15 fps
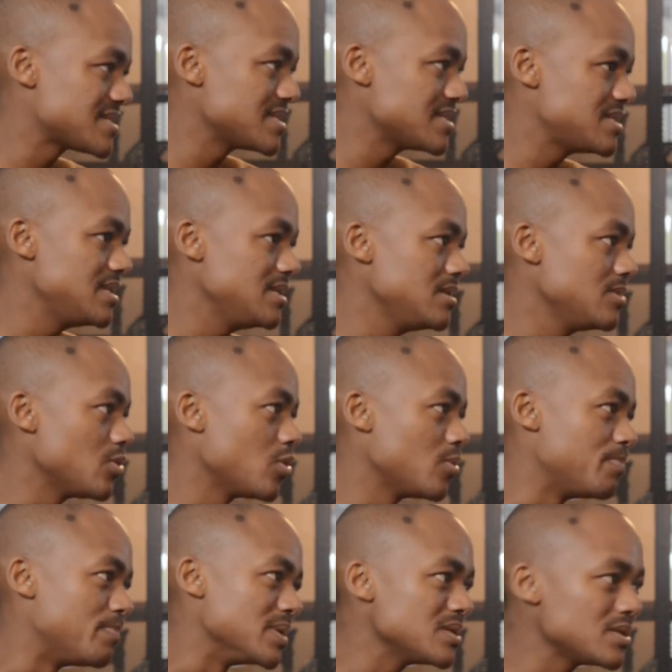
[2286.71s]
city
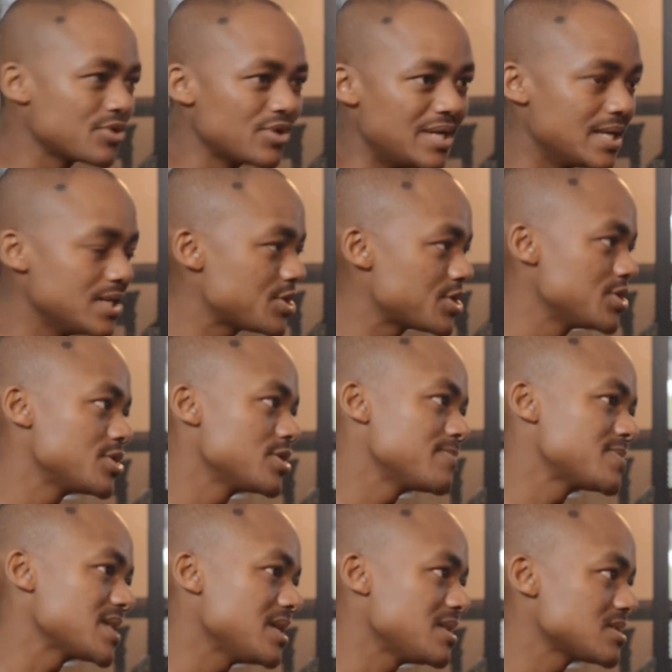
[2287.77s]
or build
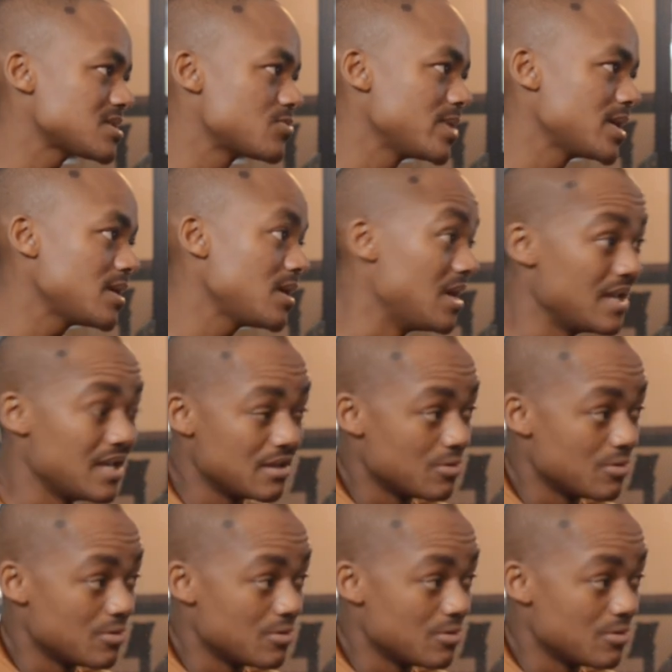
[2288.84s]
relationships elsewhere